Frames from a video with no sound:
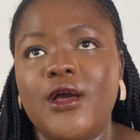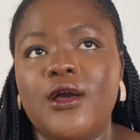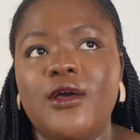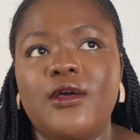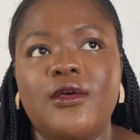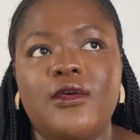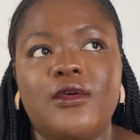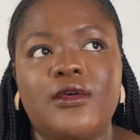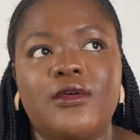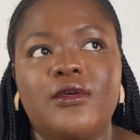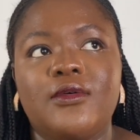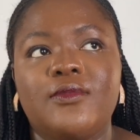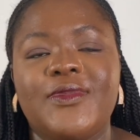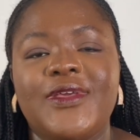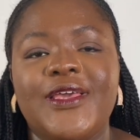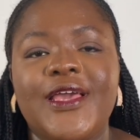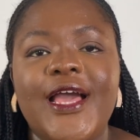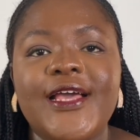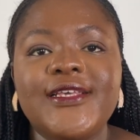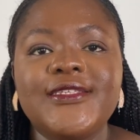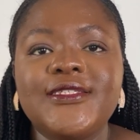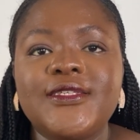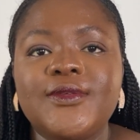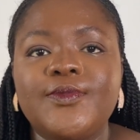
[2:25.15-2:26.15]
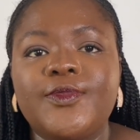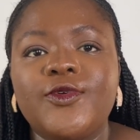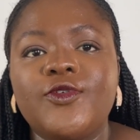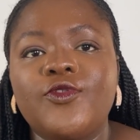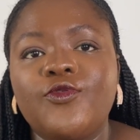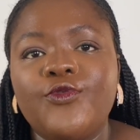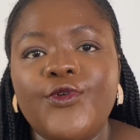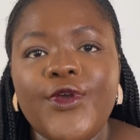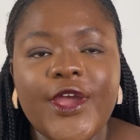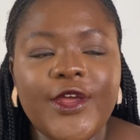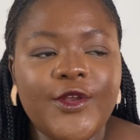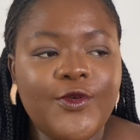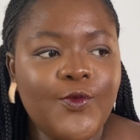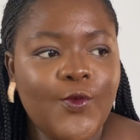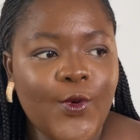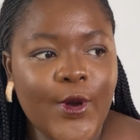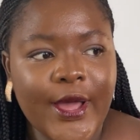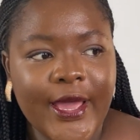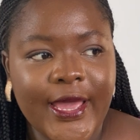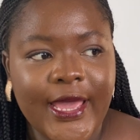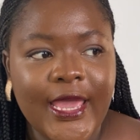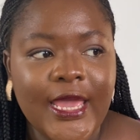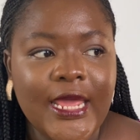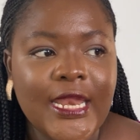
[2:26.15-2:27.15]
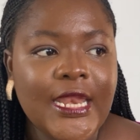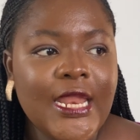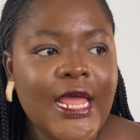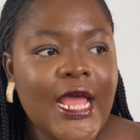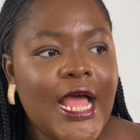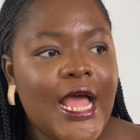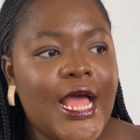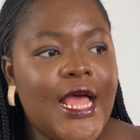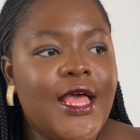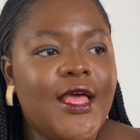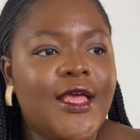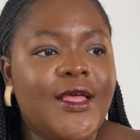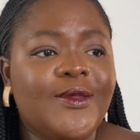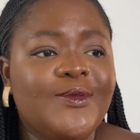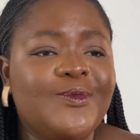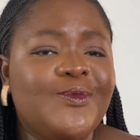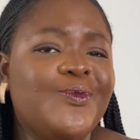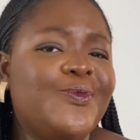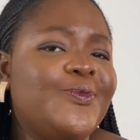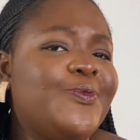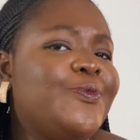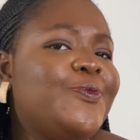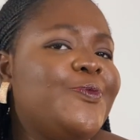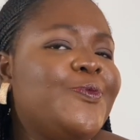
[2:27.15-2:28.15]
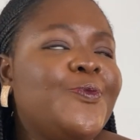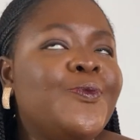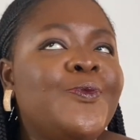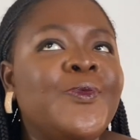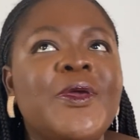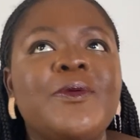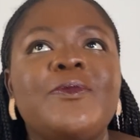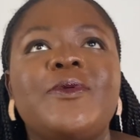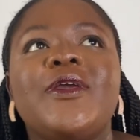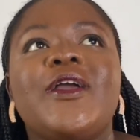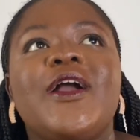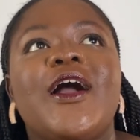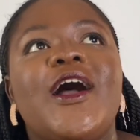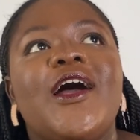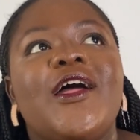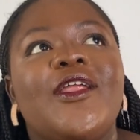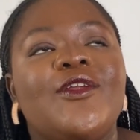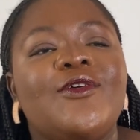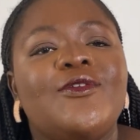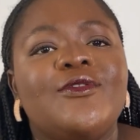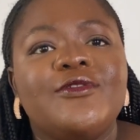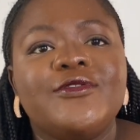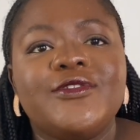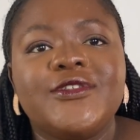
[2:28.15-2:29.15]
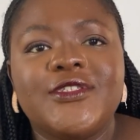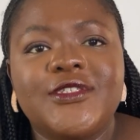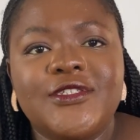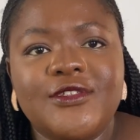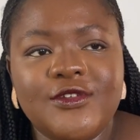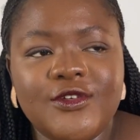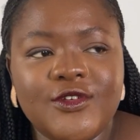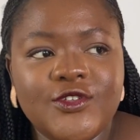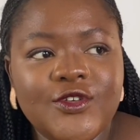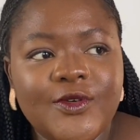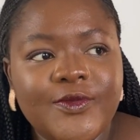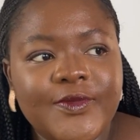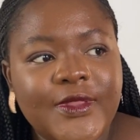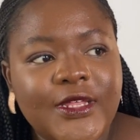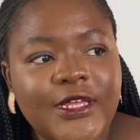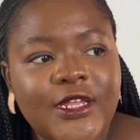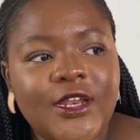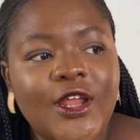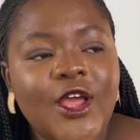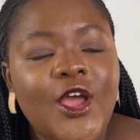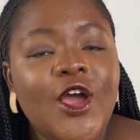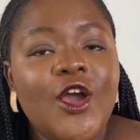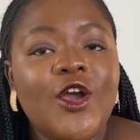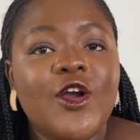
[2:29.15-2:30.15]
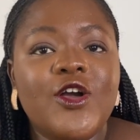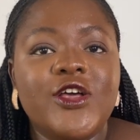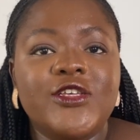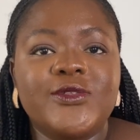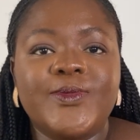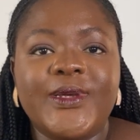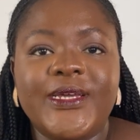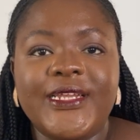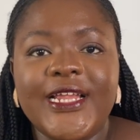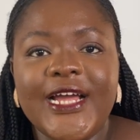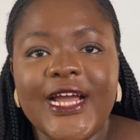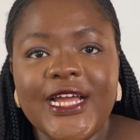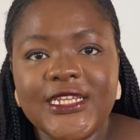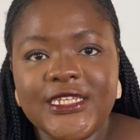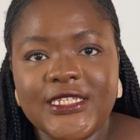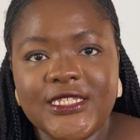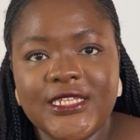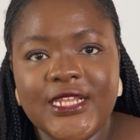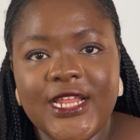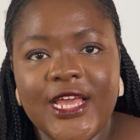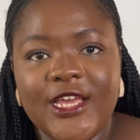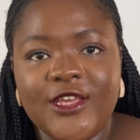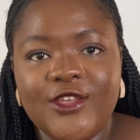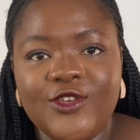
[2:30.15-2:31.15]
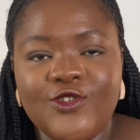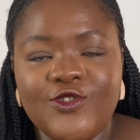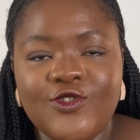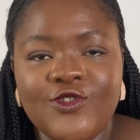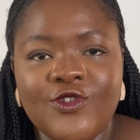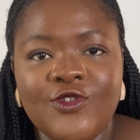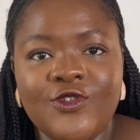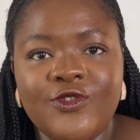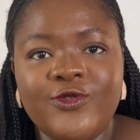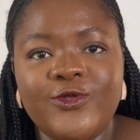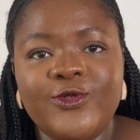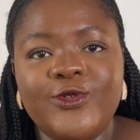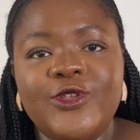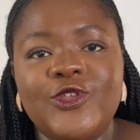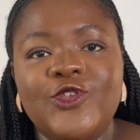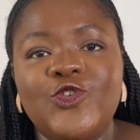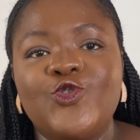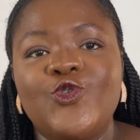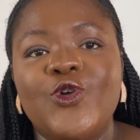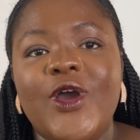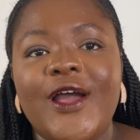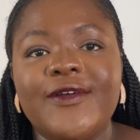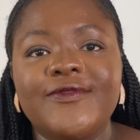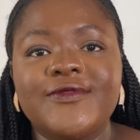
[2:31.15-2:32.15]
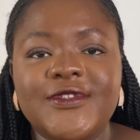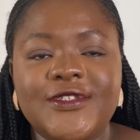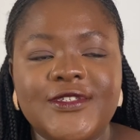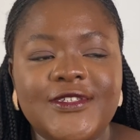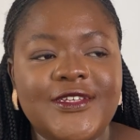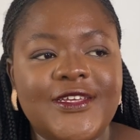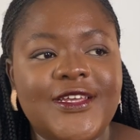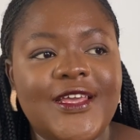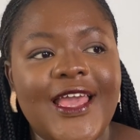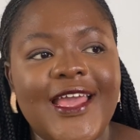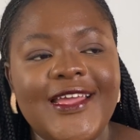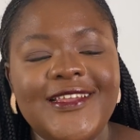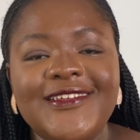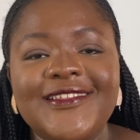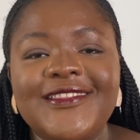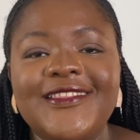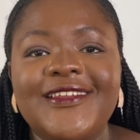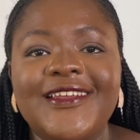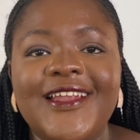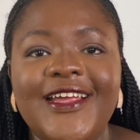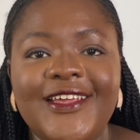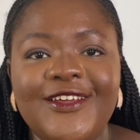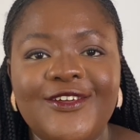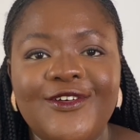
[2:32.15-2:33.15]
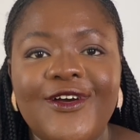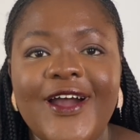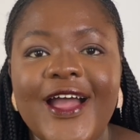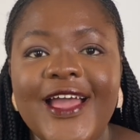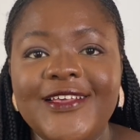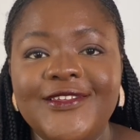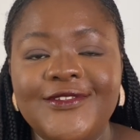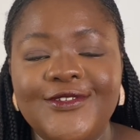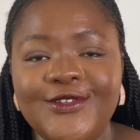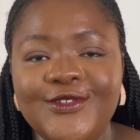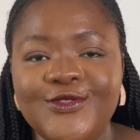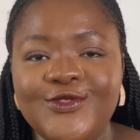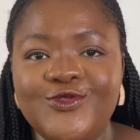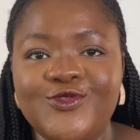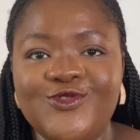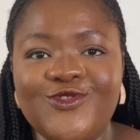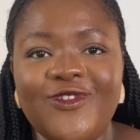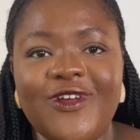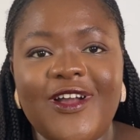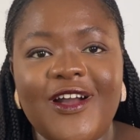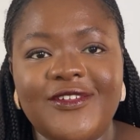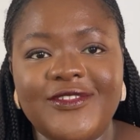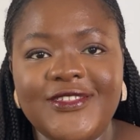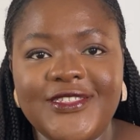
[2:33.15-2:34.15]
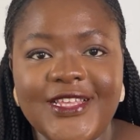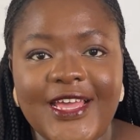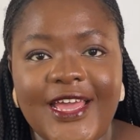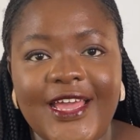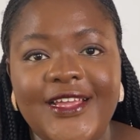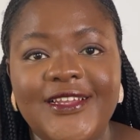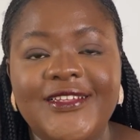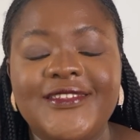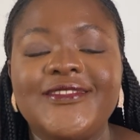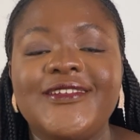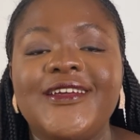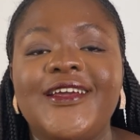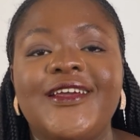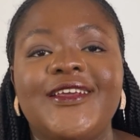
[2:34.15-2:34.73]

It has to be red wine, maybe Calorosi or something, because my dad is like, you know, you have to, anything that your eye is going to choke outside,